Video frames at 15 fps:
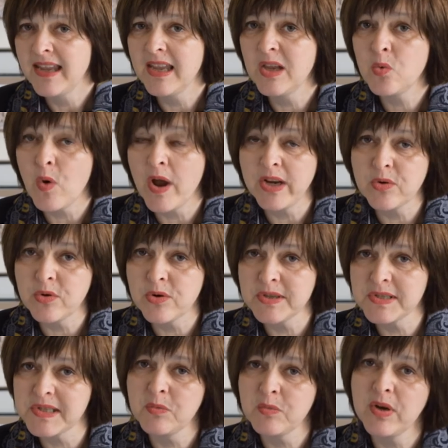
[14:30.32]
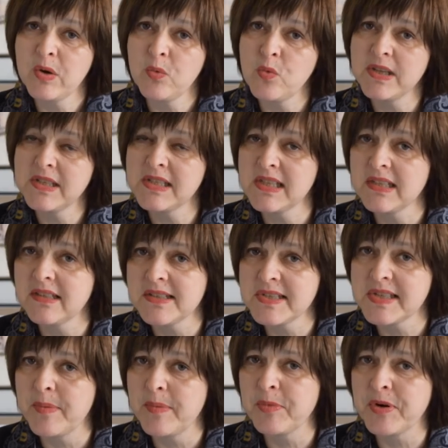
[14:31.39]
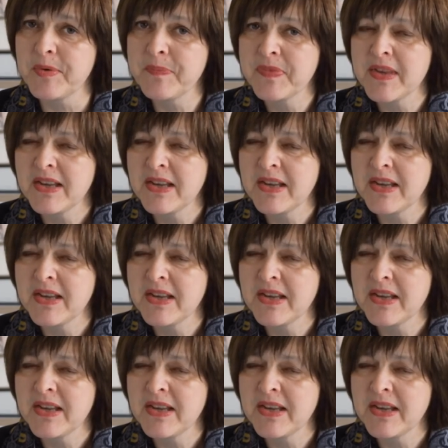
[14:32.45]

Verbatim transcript: in Whitehorse in, in one single summer.